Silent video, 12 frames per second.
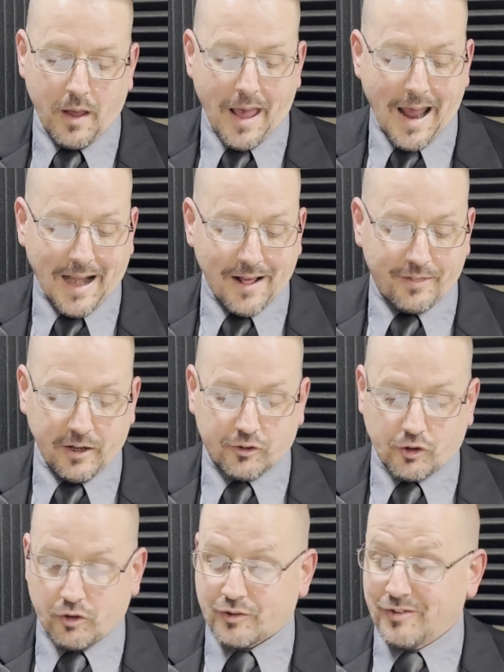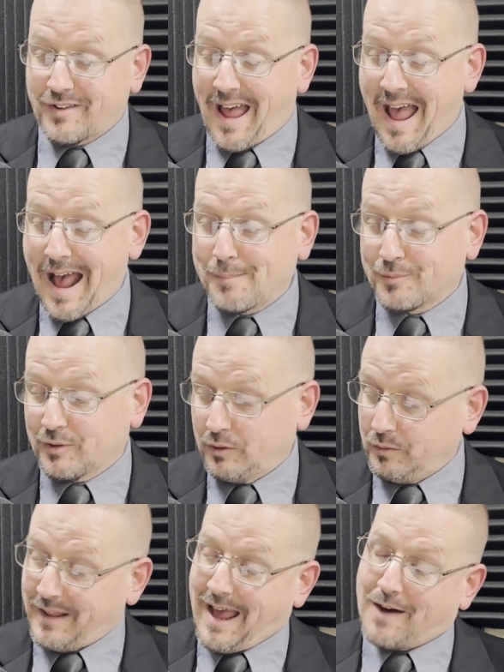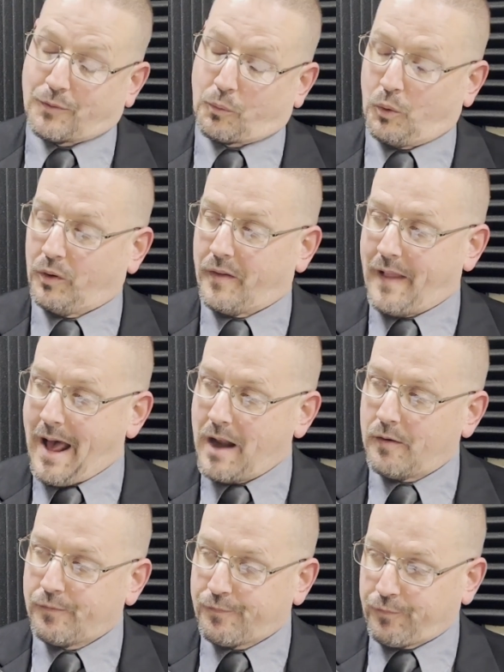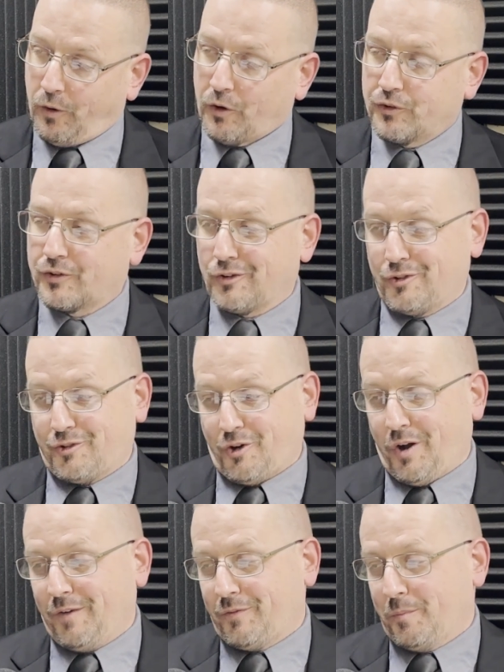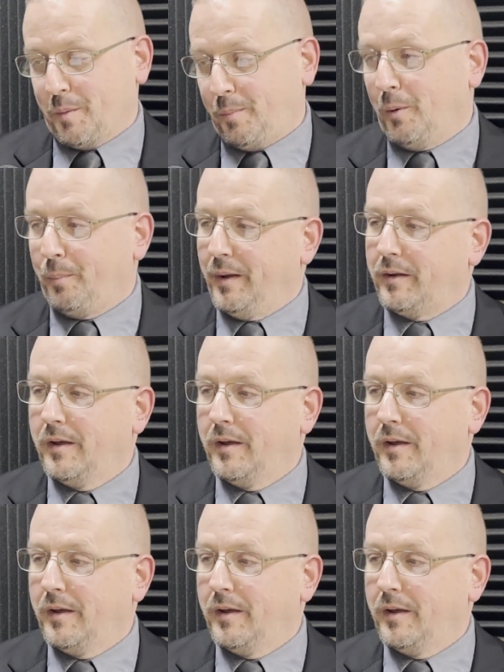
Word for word: And I think churches absolutely have a role in that, first, starting from the pulpit.